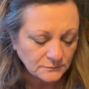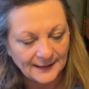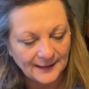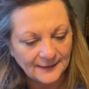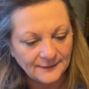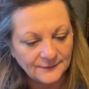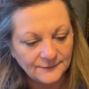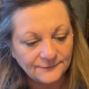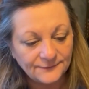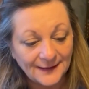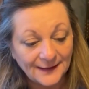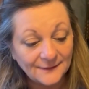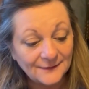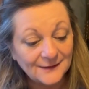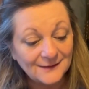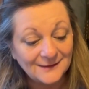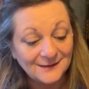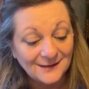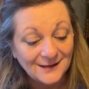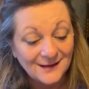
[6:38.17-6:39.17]
And the fact
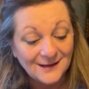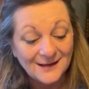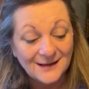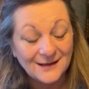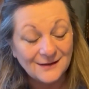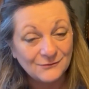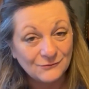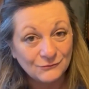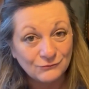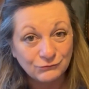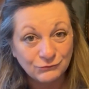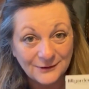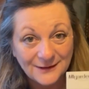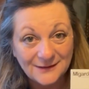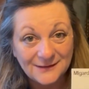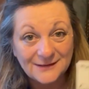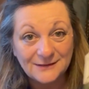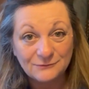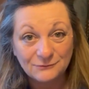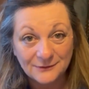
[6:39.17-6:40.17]
that it really,